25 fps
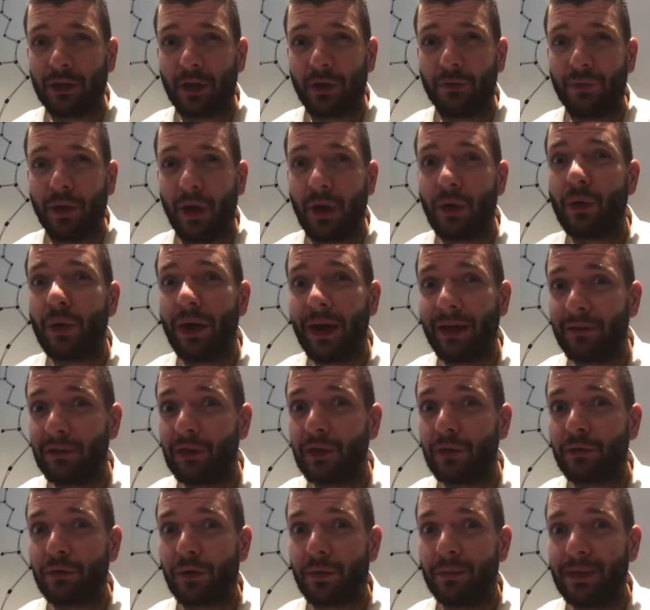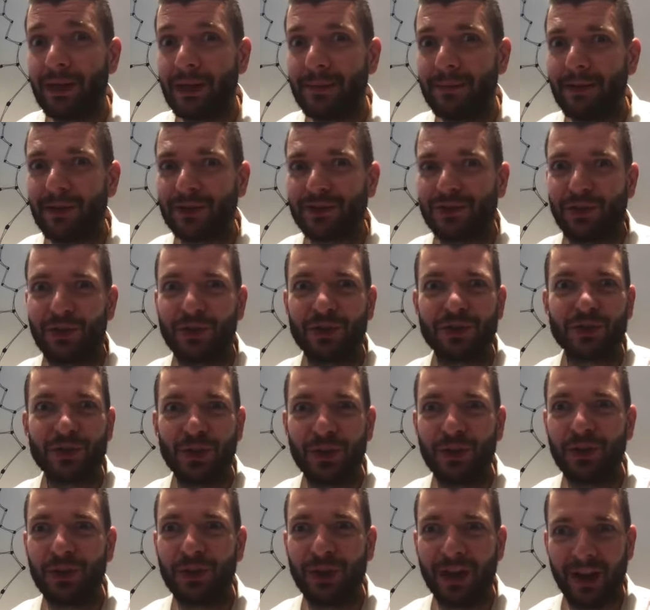of our revenue from email. So I'll show
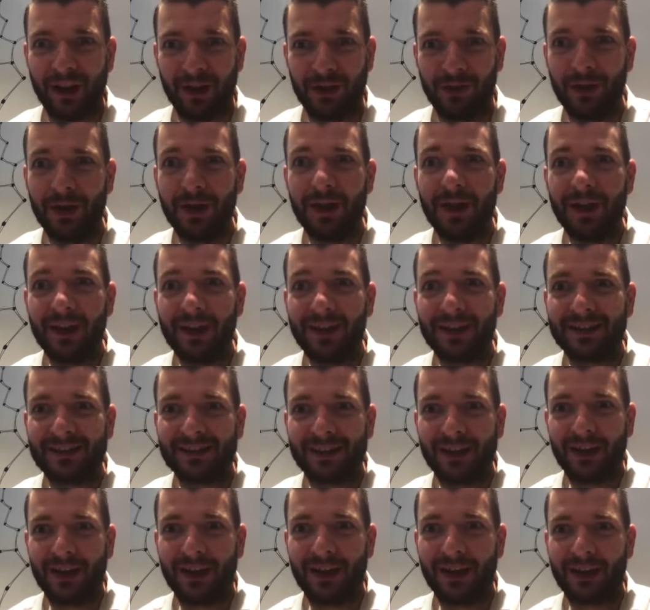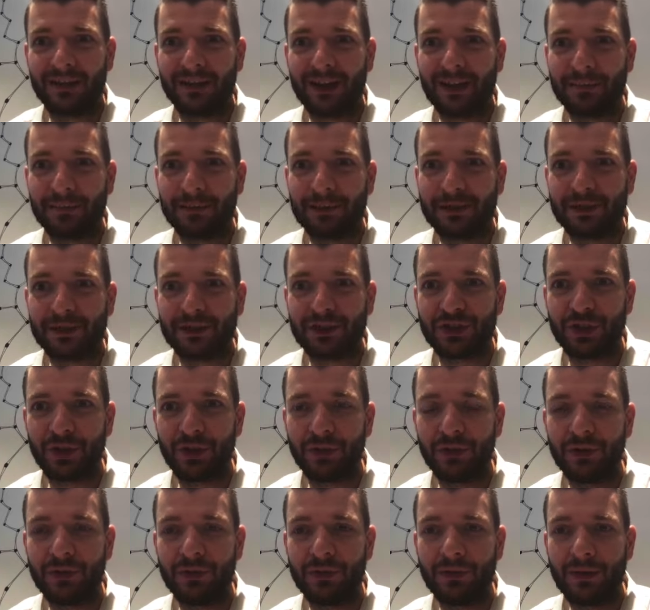you now in this, let me just show
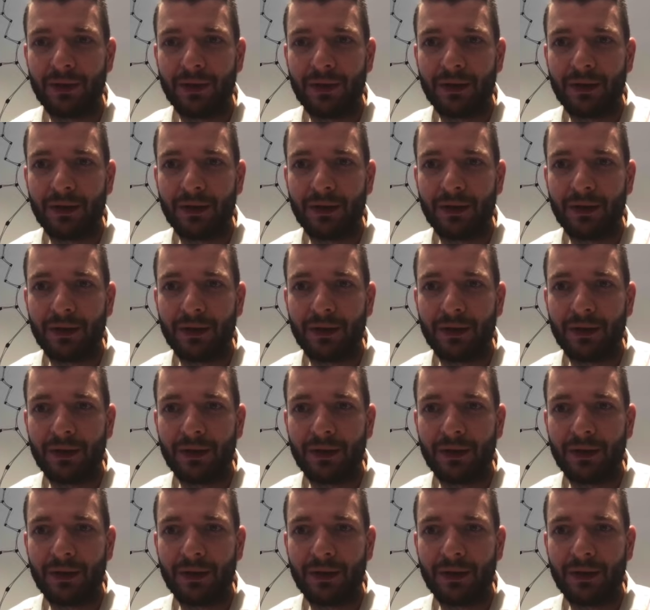you.